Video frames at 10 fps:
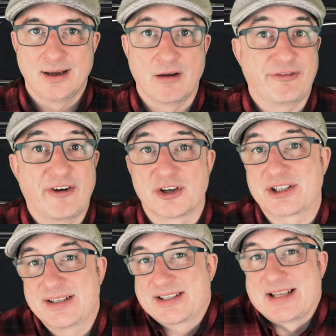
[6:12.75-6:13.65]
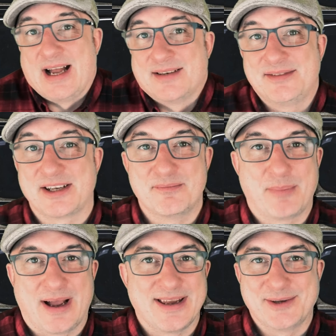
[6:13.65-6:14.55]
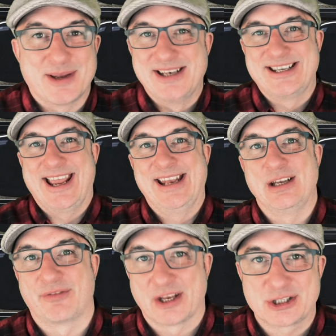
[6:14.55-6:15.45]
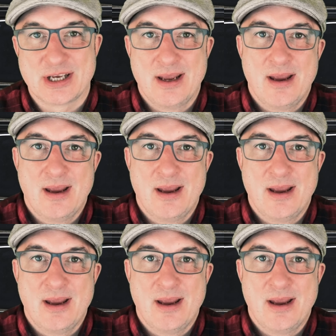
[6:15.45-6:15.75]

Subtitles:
At first, Stan didn't buy into any of this,